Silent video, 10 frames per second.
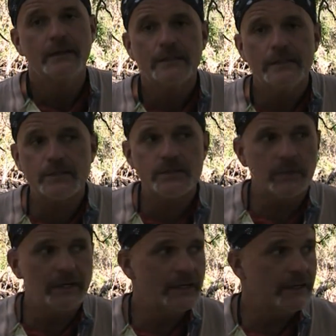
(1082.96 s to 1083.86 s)
This is
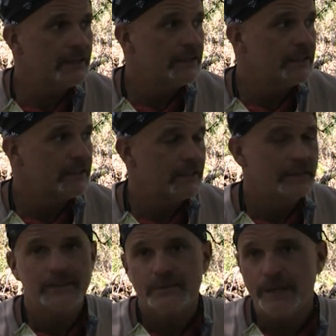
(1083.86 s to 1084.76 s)
where
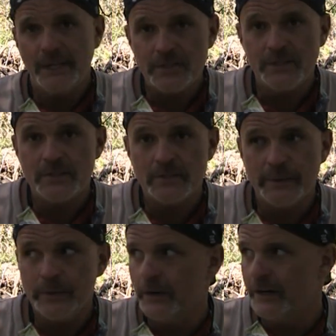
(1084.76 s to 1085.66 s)
patience is going
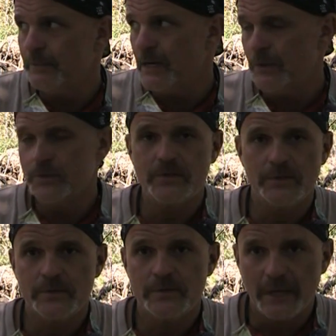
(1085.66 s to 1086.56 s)
to be required by both
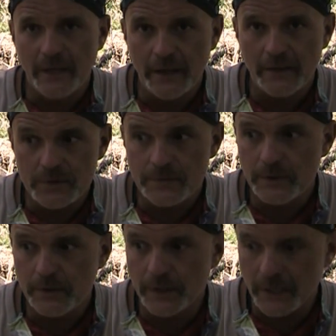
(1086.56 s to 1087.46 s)
students and those of
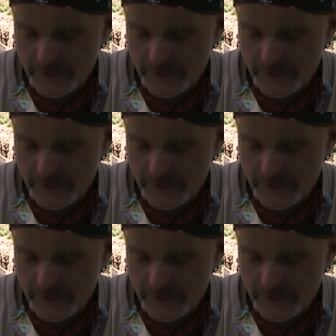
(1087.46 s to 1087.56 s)
you who are